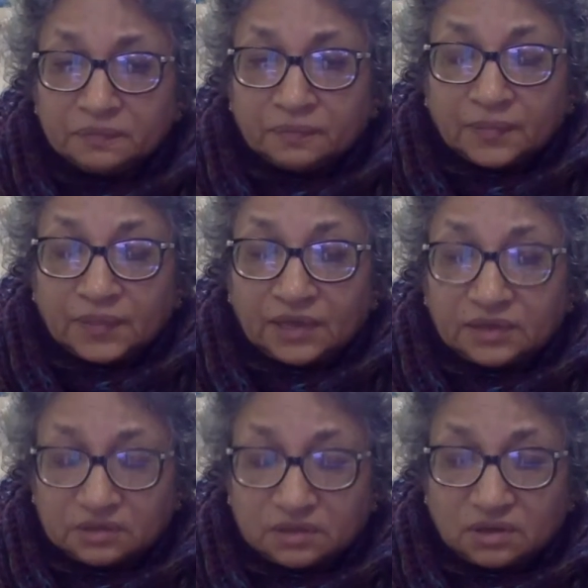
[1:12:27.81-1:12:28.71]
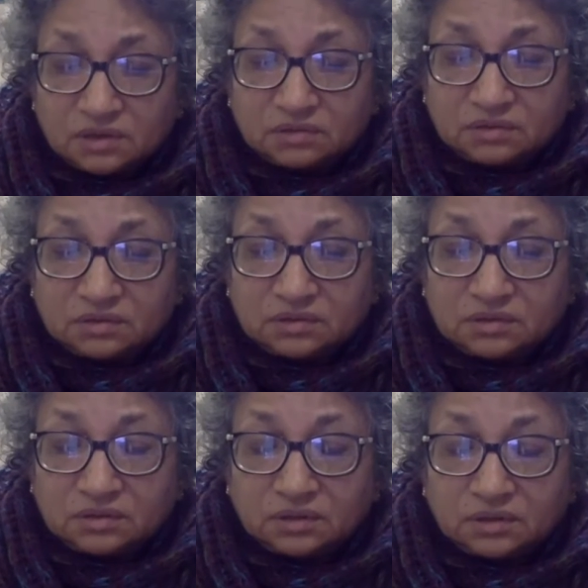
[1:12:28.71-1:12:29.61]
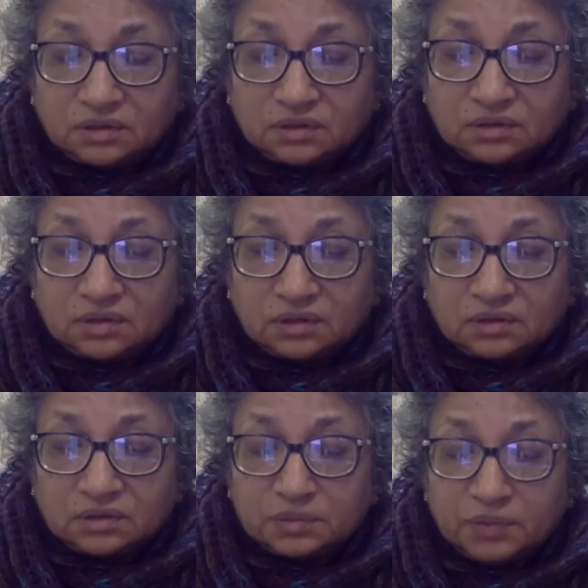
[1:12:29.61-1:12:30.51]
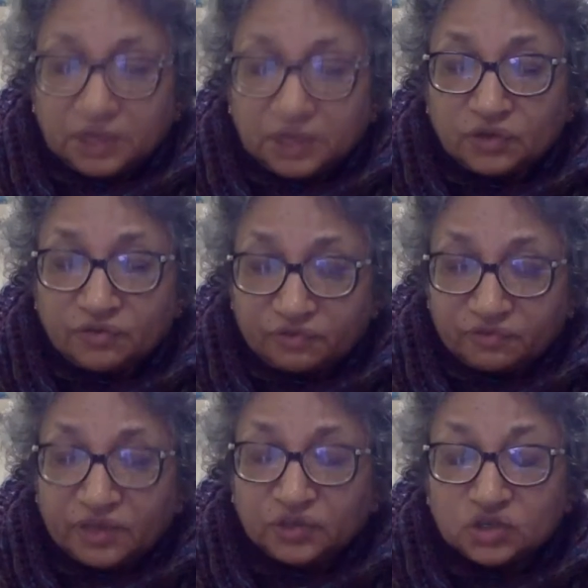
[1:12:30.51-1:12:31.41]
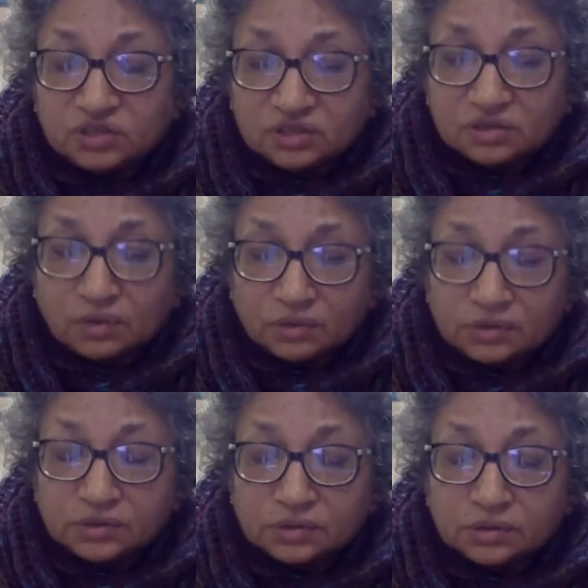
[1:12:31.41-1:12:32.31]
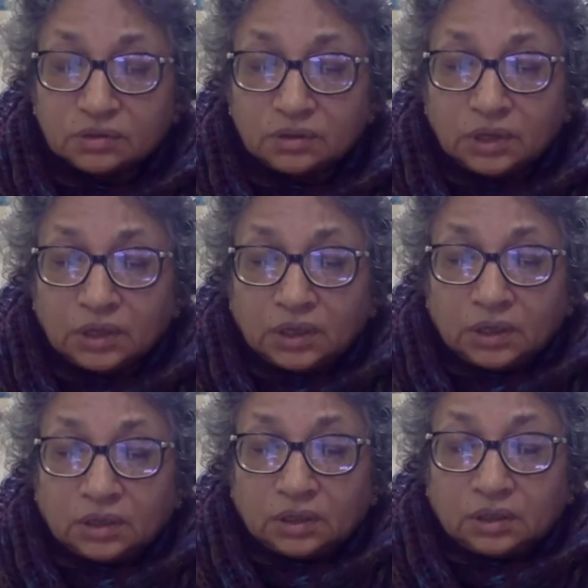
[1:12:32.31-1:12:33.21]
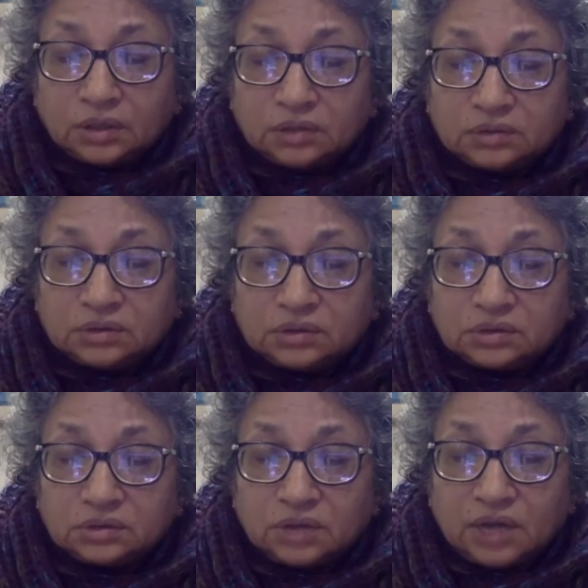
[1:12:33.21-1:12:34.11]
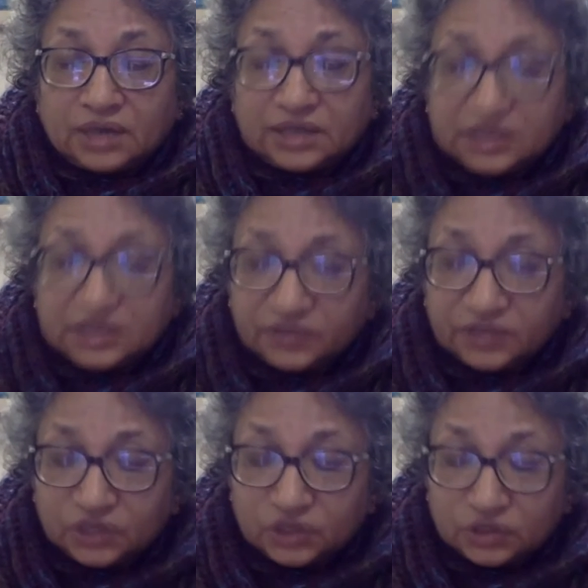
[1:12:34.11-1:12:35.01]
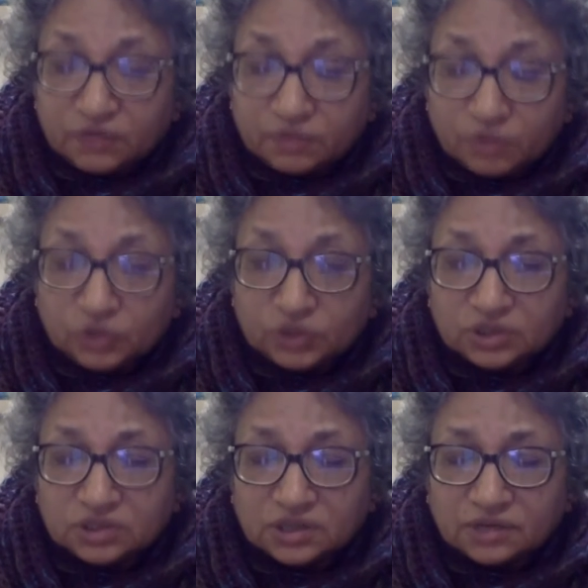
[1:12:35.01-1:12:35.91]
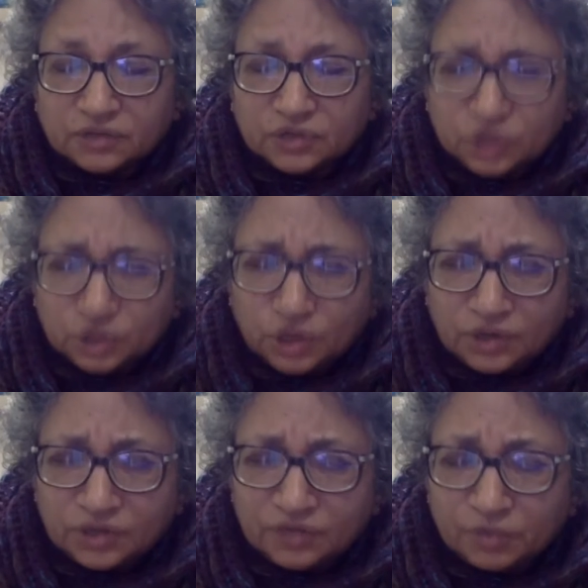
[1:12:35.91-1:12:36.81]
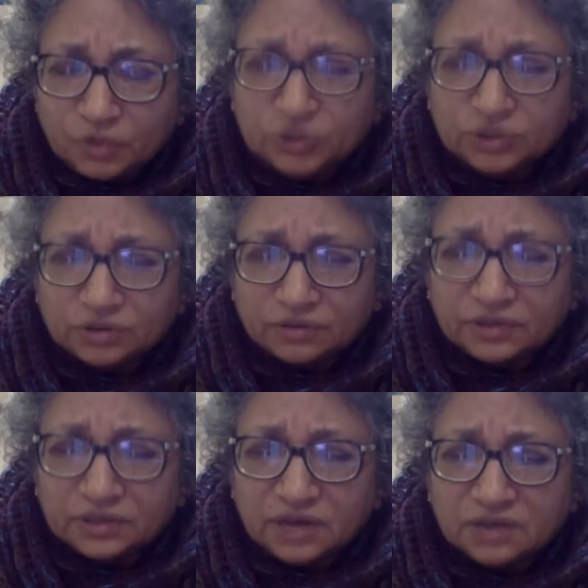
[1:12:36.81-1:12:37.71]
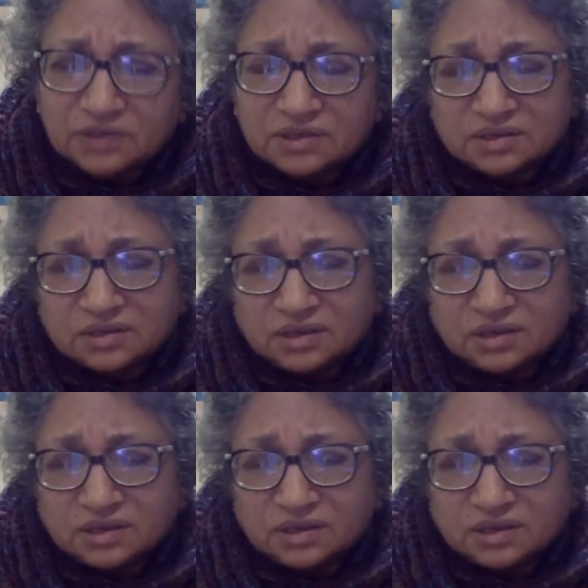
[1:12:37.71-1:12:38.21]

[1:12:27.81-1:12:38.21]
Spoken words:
that the space of vengeance is also the identification of emotion itself, the sociology of emotion, of catharsis,